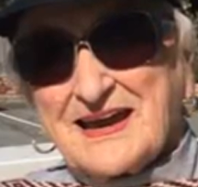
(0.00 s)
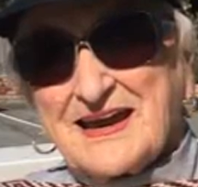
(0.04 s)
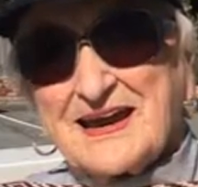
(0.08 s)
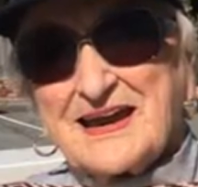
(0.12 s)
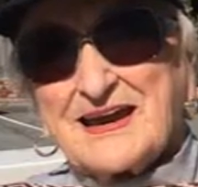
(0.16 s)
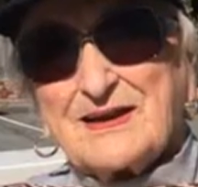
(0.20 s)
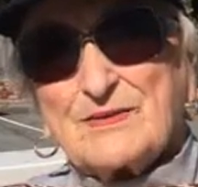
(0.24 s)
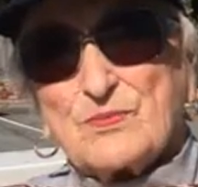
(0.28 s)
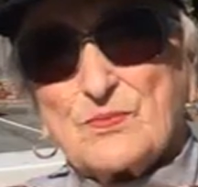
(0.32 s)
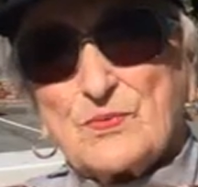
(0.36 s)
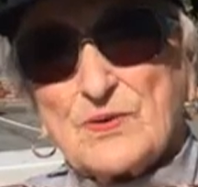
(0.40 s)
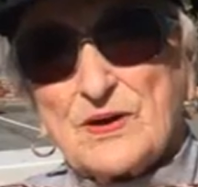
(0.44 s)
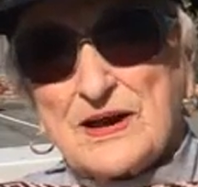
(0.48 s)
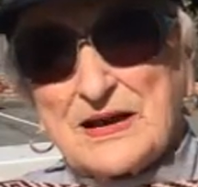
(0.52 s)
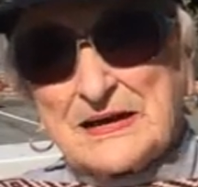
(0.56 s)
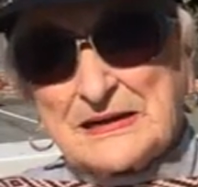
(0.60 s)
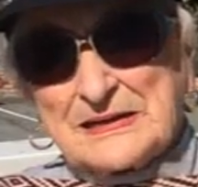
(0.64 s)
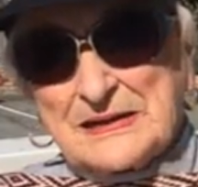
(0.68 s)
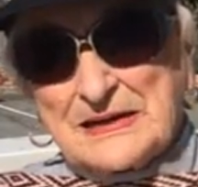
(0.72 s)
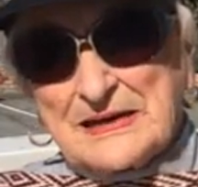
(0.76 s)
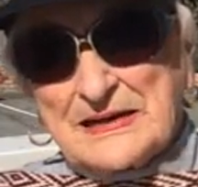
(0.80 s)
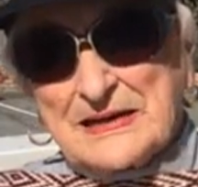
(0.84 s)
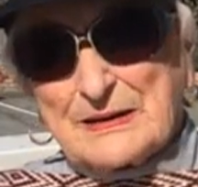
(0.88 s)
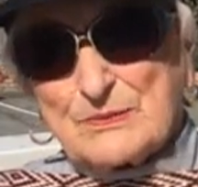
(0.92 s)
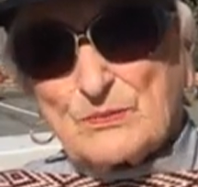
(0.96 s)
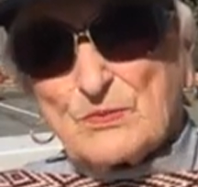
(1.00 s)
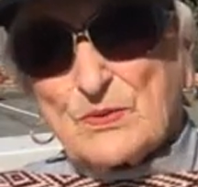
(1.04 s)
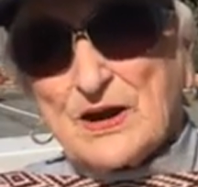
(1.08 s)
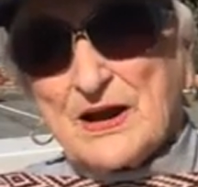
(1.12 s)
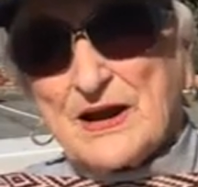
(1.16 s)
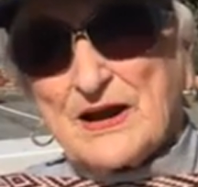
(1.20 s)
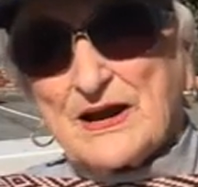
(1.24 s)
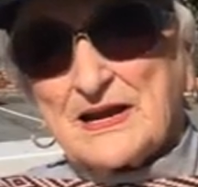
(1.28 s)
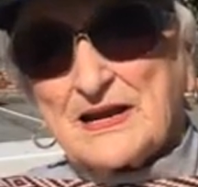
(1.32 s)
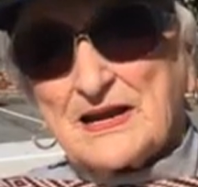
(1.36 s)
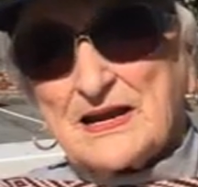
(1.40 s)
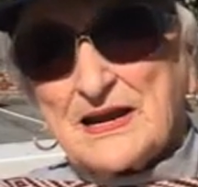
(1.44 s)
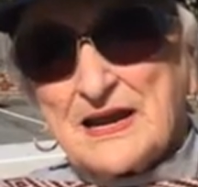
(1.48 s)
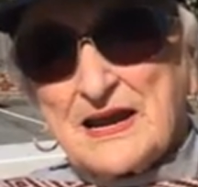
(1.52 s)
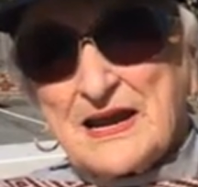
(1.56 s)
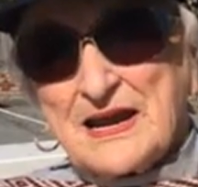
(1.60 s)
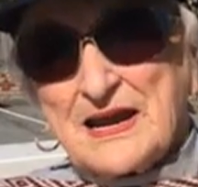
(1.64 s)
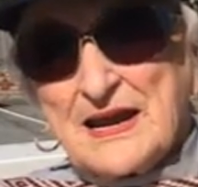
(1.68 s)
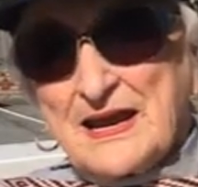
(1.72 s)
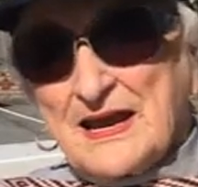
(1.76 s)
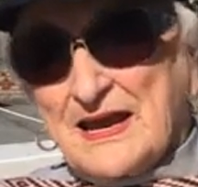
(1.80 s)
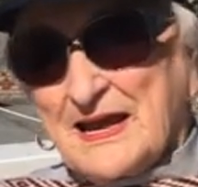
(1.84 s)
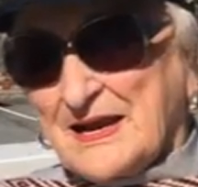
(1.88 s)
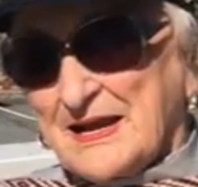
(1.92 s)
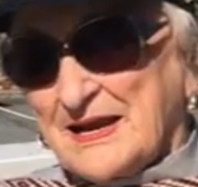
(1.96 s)
when we got divorced. Right.
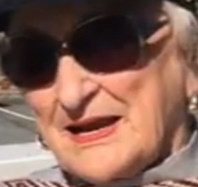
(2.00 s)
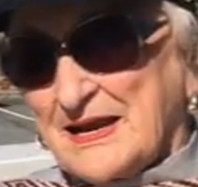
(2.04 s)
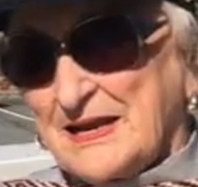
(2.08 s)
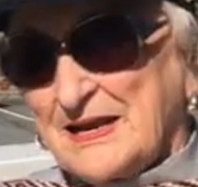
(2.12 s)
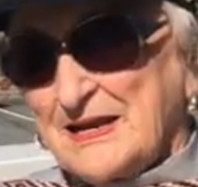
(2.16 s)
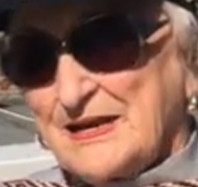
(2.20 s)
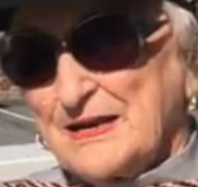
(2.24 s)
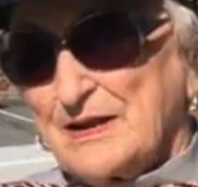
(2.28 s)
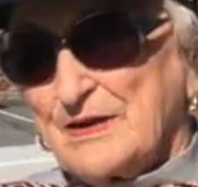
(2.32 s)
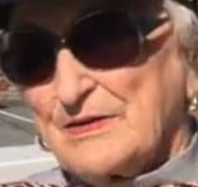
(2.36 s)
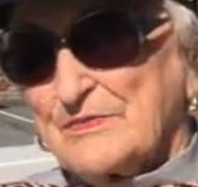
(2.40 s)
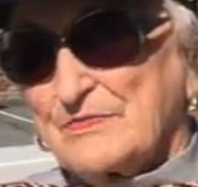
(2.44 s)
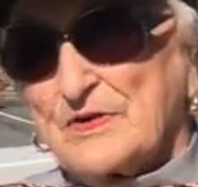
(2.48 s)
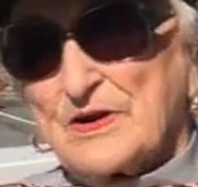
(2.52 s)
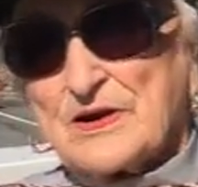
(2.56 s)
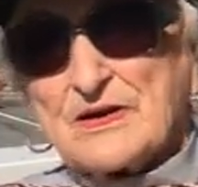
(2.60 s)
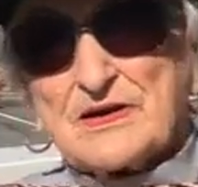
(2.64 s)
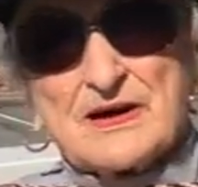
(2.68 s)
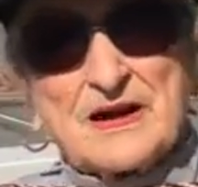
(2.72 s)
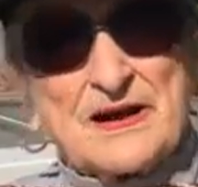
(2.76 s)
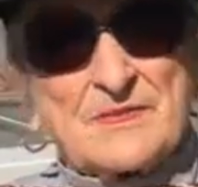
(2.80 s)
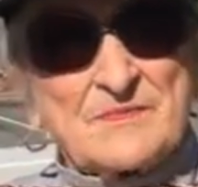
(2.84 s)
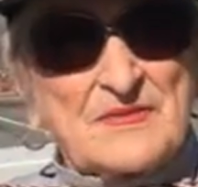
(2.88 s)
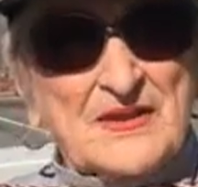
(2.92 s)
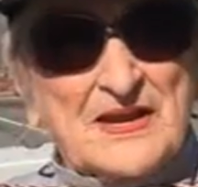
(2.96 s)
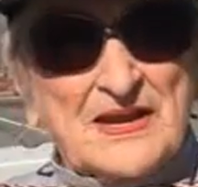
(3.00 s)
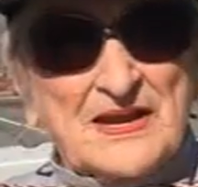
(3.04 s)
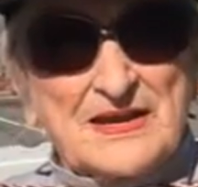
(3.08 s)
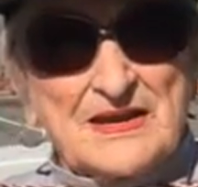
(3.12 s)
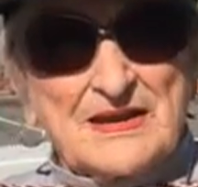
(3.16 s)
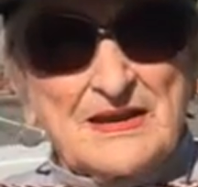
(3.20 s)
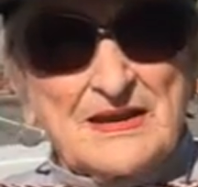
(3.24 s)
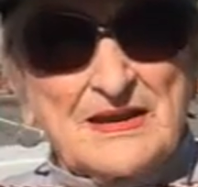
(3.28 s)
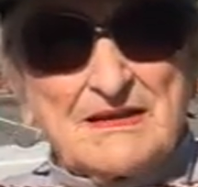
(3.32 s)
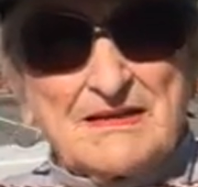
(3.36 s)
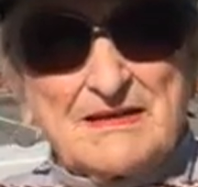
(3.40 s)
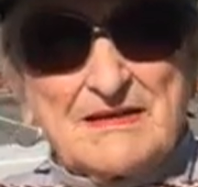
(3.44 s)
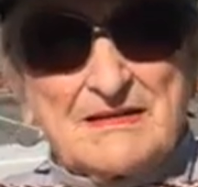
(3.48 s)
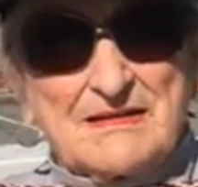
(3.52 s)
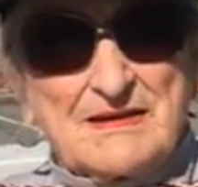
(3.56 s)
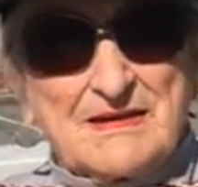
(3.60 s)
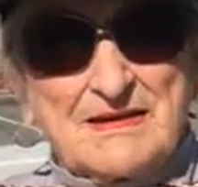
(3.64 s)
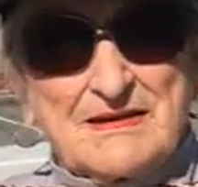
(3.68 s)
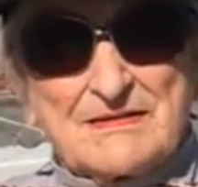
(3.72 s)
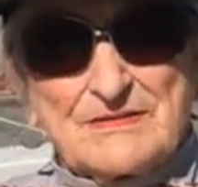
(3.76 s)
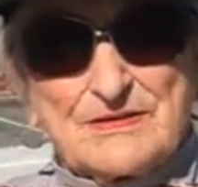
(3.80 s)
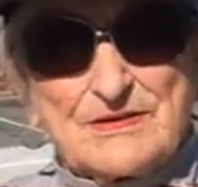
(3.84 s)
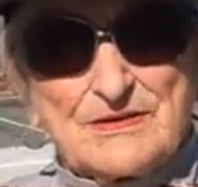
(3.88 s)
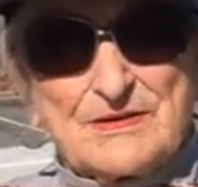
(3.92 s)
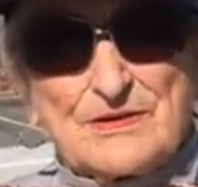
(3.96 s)
And he never uh,
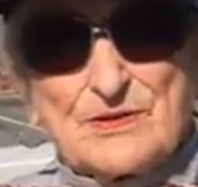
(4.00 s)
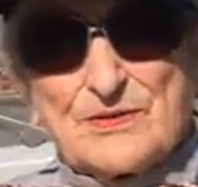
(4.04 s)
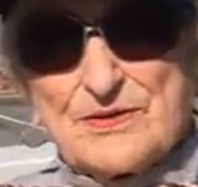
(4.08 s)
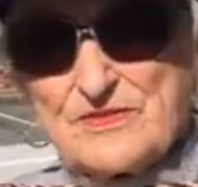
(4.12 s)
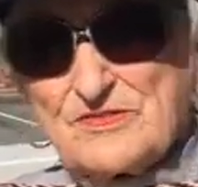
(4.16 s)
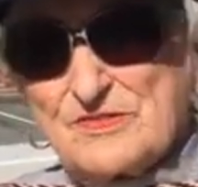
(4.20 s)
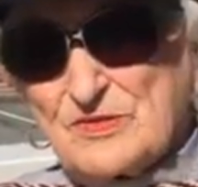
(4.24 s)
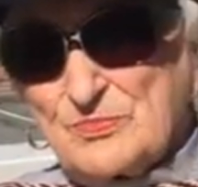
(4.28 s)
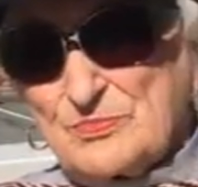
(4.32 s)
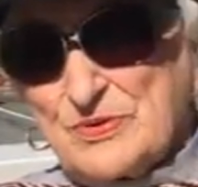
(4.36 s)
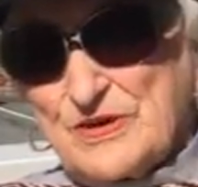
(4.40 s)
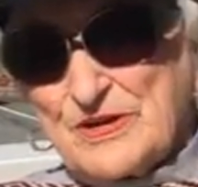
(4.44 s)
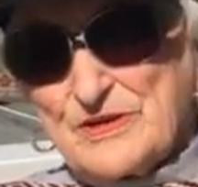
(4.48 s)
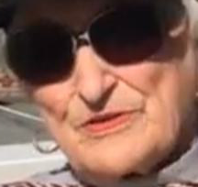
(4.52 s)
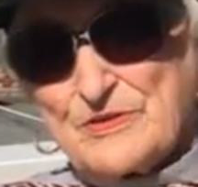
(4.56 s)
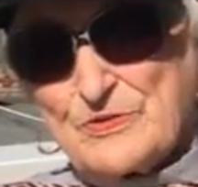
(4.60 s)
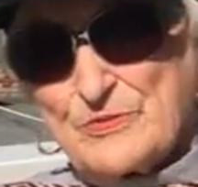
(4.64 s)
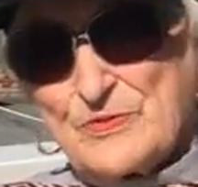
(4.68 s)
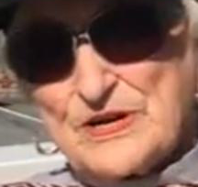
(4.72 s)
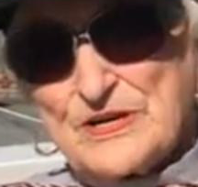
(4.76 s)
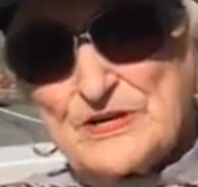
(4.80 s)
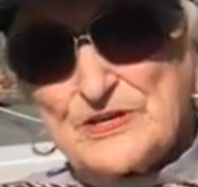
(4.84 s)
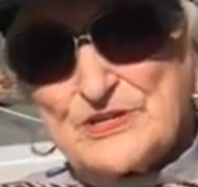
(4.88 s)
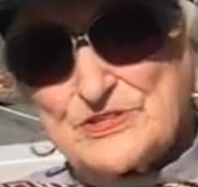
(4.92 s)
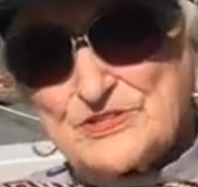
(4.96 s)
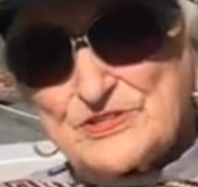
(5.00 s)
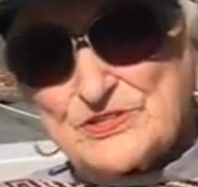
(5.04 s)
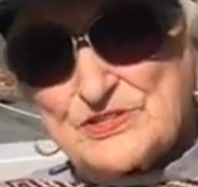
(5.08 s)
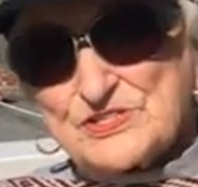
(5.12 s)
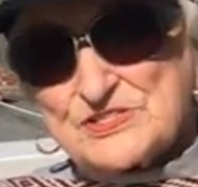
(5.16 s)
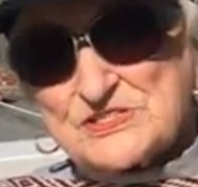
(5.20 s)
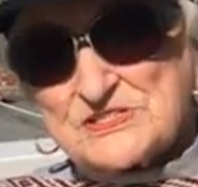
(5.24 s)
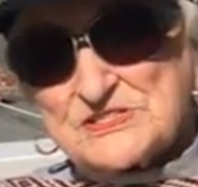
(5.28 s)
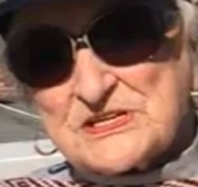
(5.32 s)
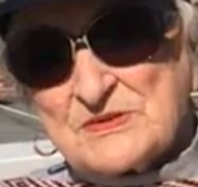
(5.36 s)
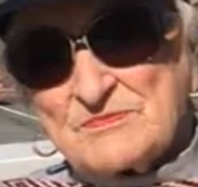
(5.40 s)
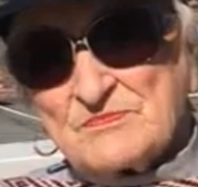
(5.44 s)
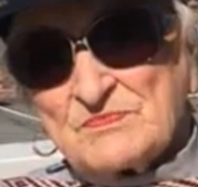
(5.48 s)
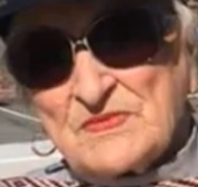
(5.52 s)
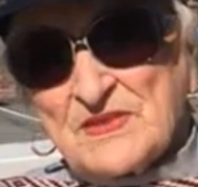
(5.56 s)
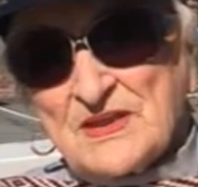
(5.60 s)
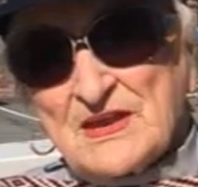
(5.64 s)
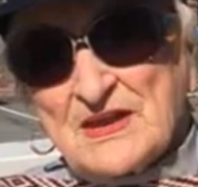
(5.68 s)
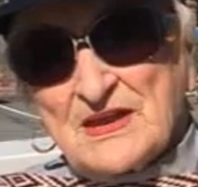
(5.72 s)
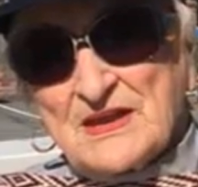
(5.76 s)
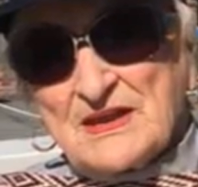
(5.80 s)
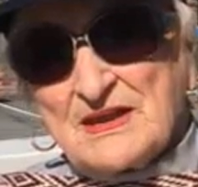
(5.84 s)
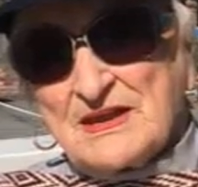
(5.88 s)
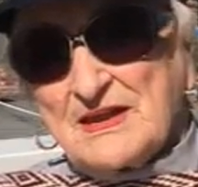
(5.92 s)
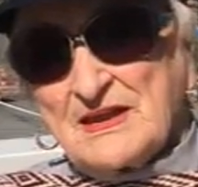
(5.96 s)
you know, even being a religious,
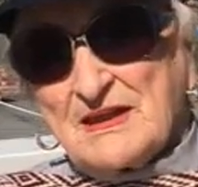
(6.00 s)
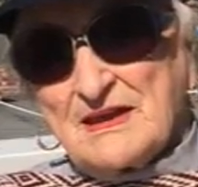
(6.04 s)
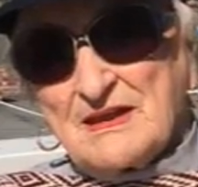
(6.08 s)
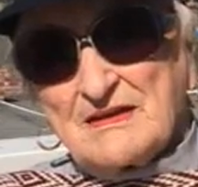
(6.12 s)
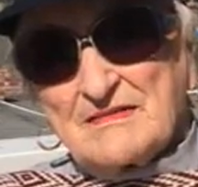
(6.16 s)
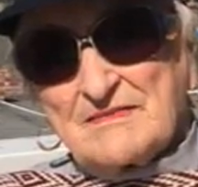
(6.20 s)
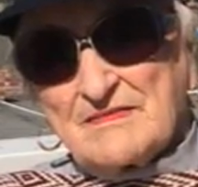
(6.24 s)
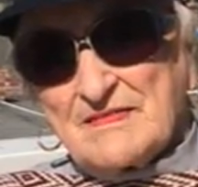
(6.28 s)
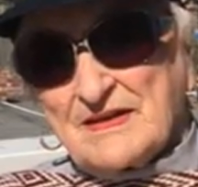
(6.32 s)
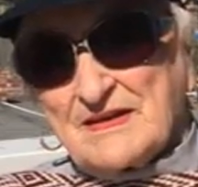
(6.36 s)
he